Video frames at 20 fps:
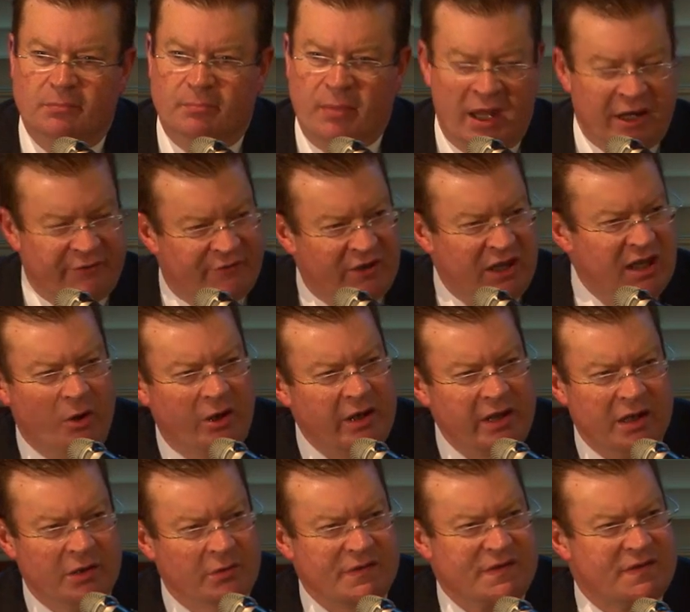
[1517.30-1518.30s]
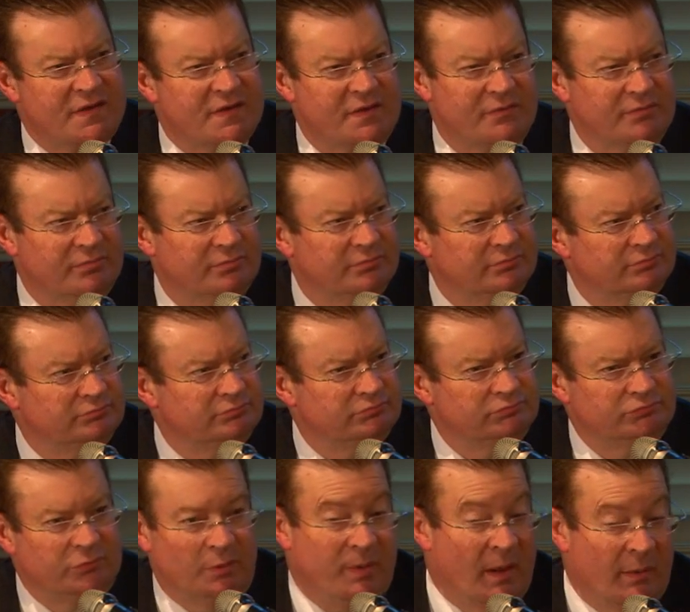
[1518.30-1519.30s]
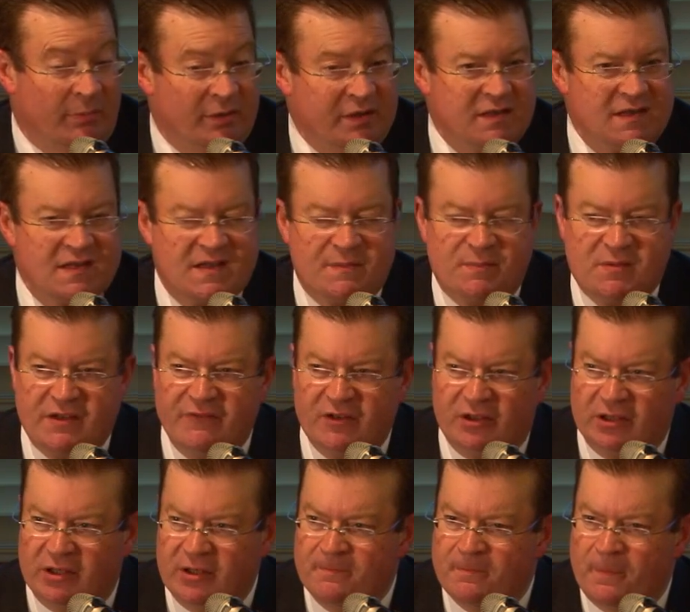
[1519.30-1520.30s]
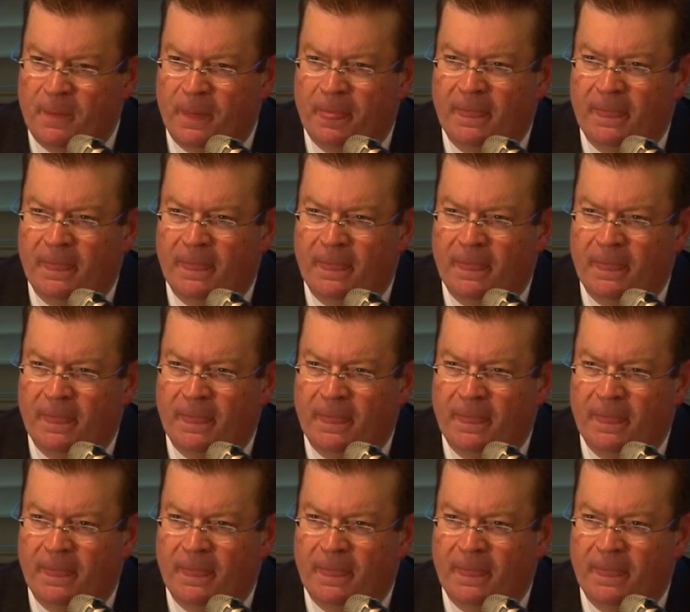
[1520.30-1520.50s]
but if anybody else, Republicans specifically,